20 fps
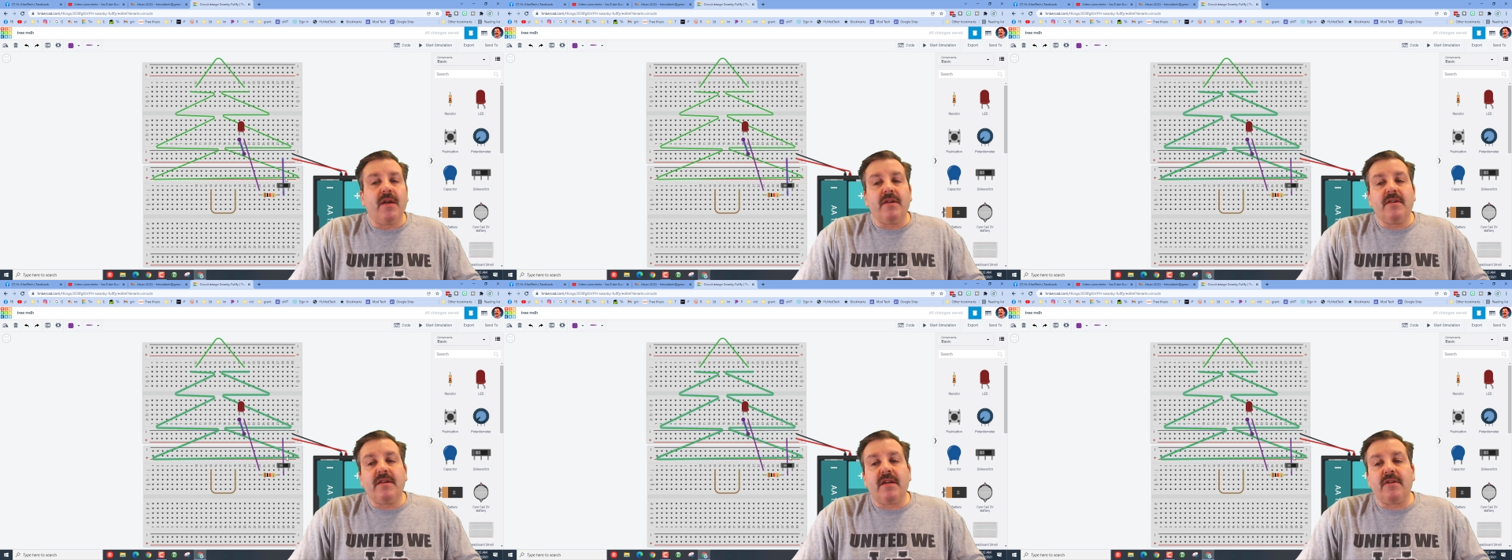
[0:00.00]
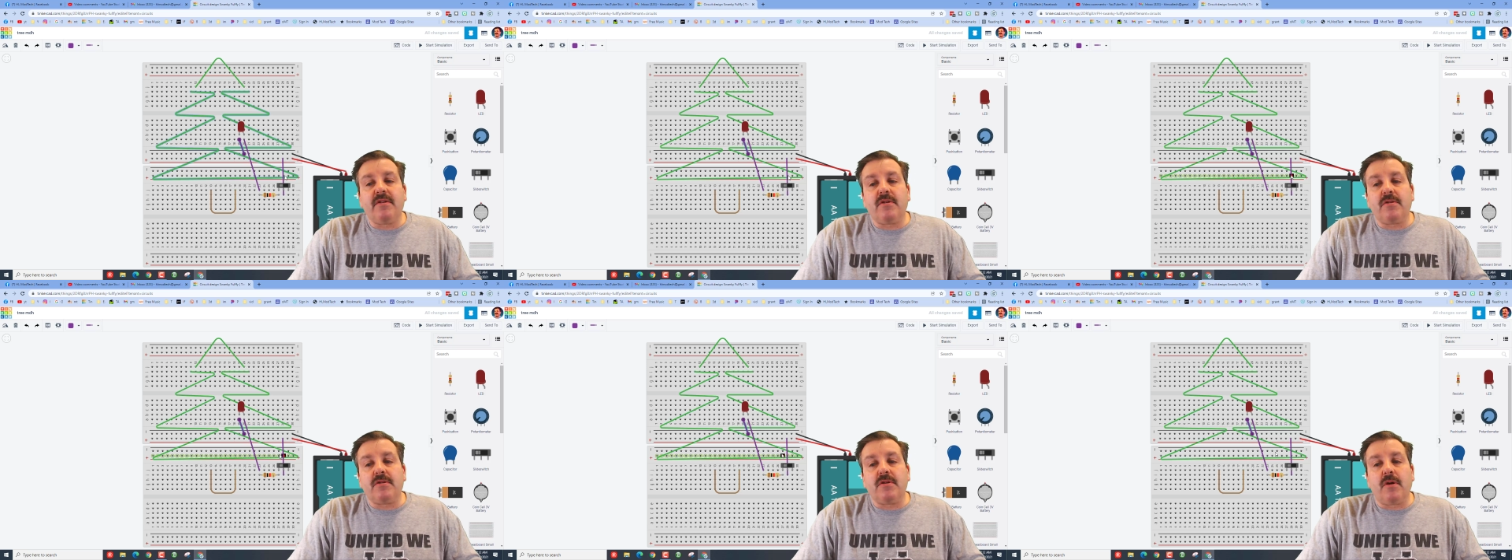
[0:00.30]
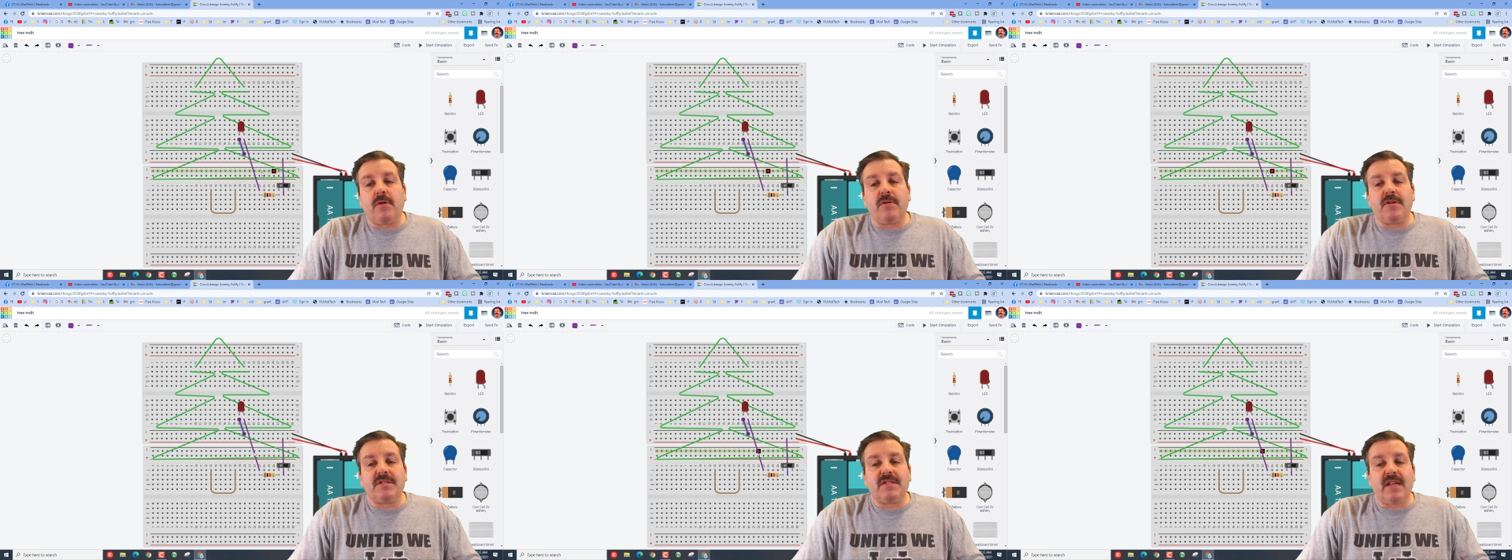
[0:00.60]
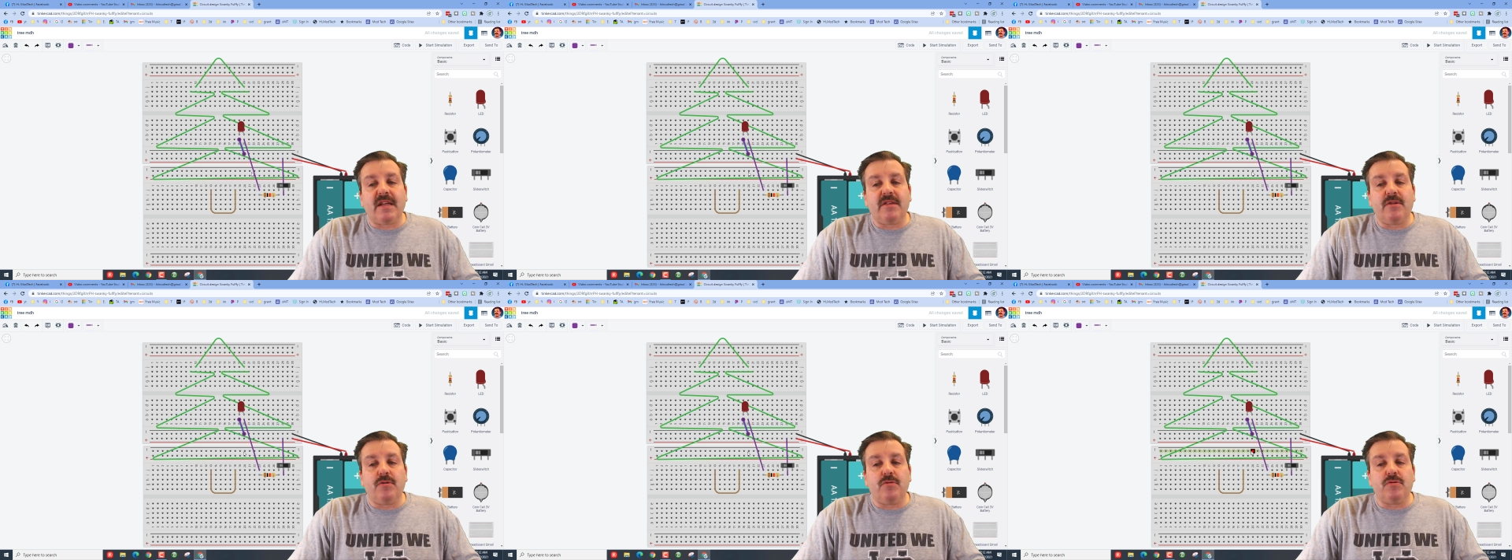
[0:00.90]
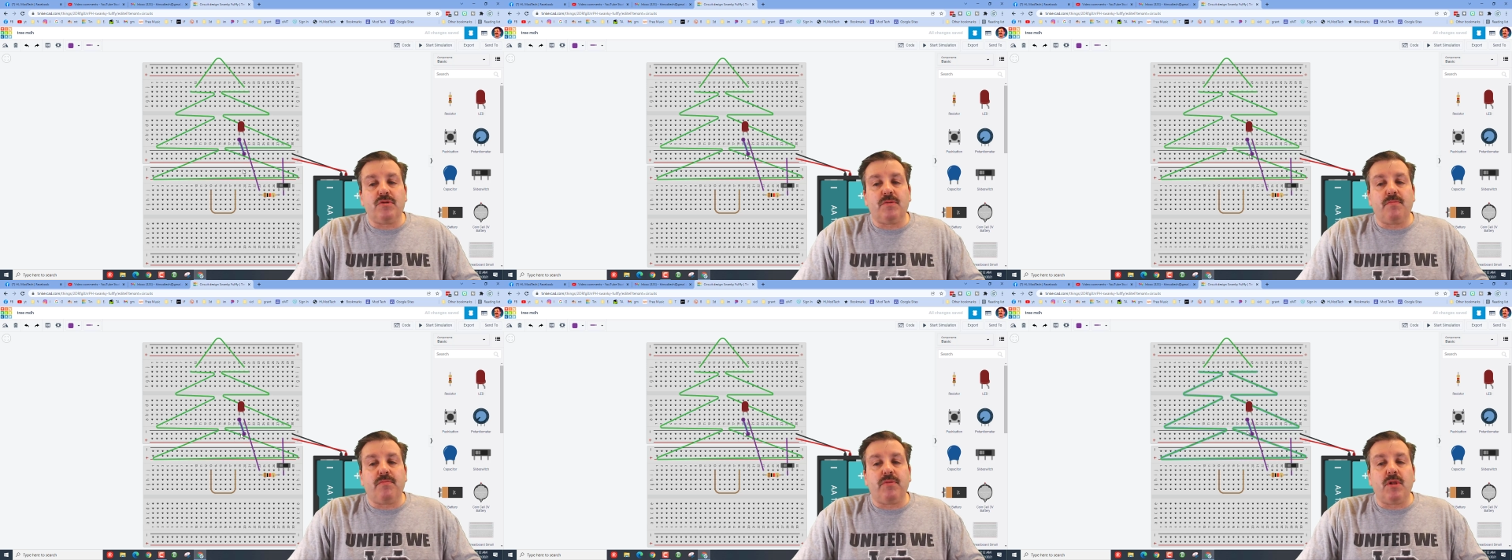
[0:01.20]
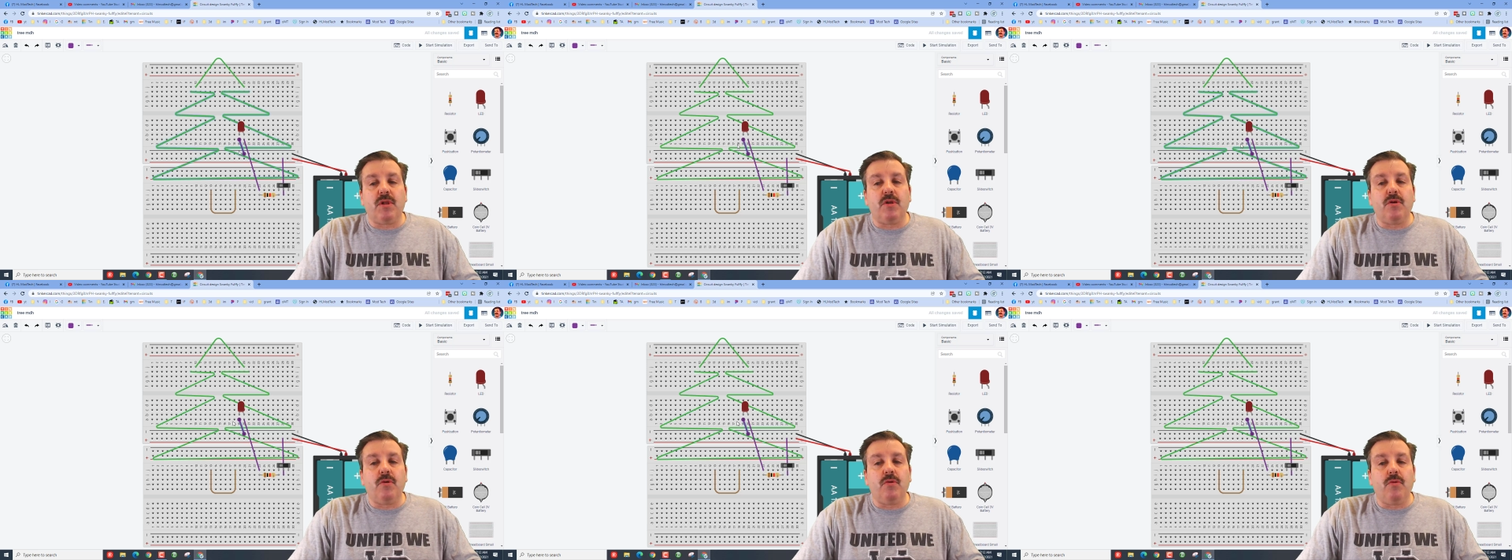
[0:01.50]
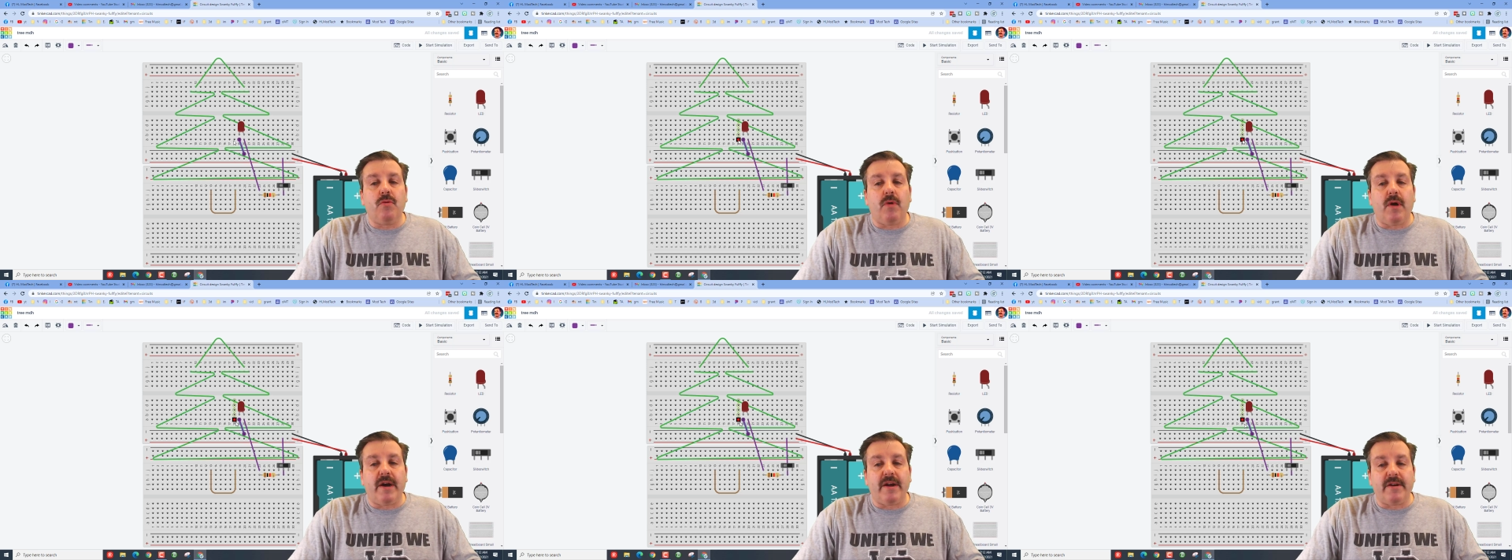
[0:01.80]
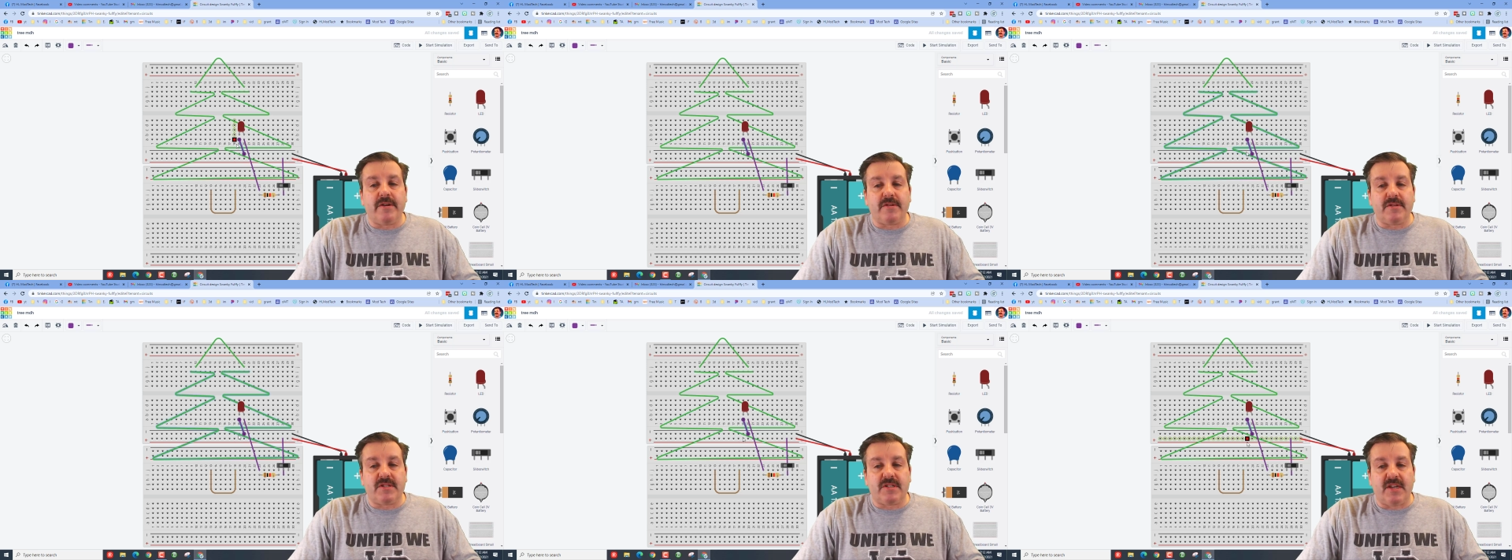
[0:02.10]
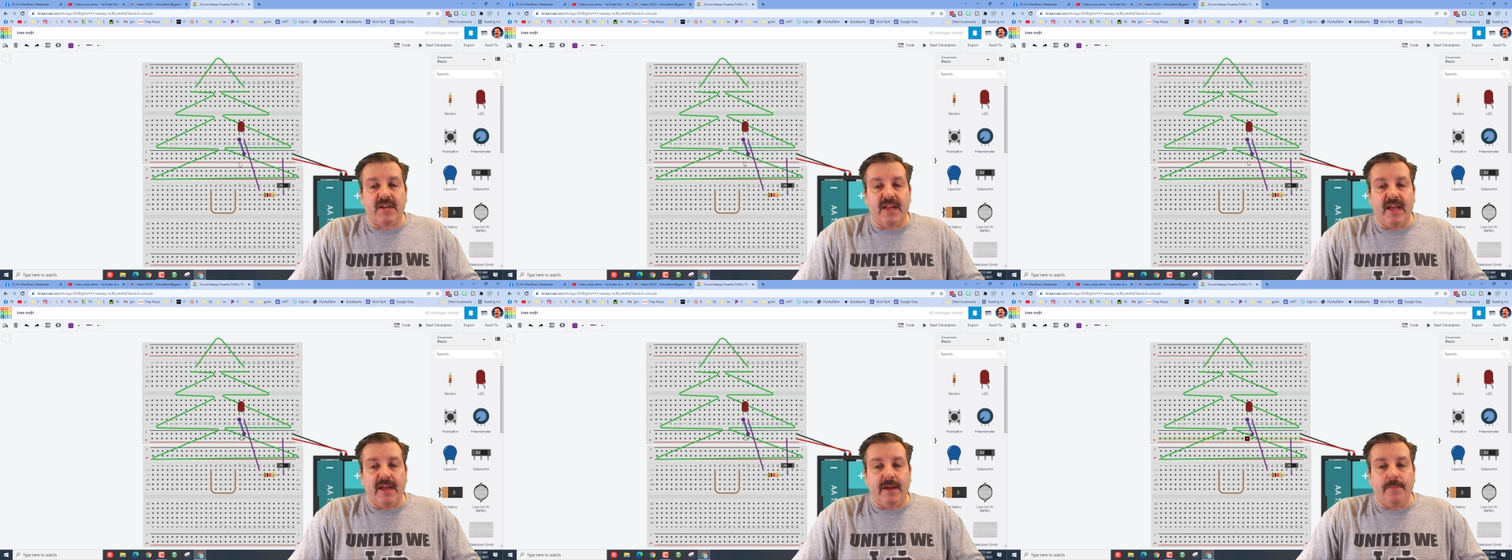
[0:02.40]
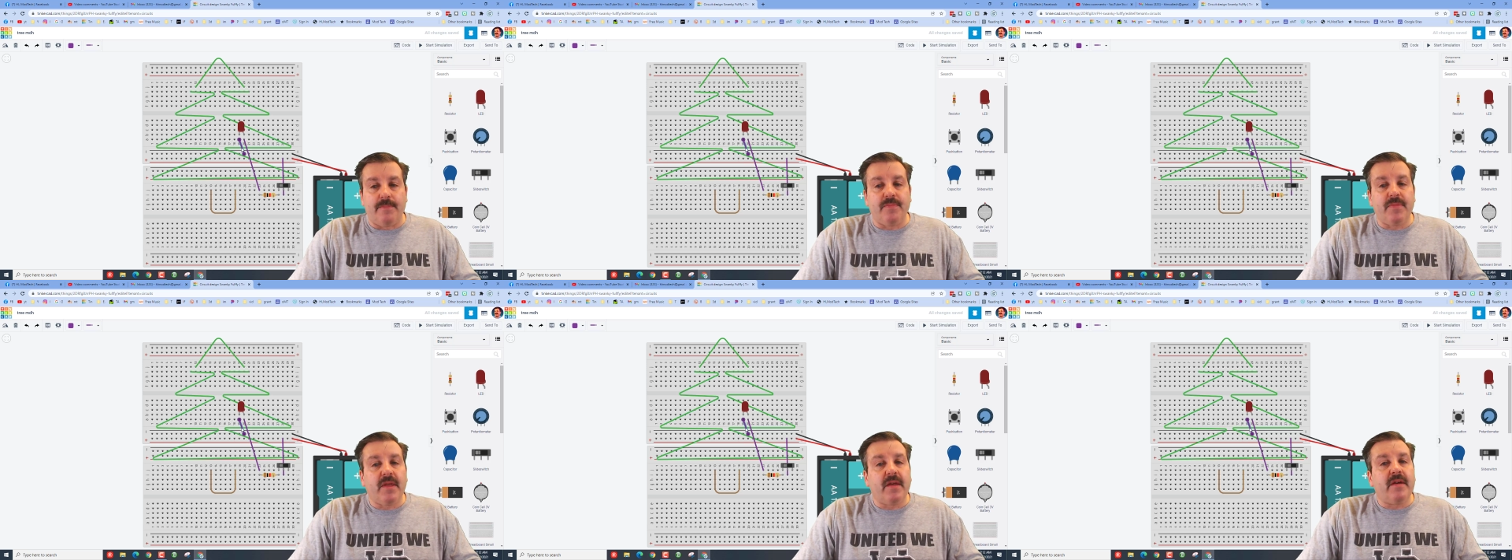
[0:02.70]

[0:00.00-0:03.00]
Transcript: Now you'll notice that I used purple wires today.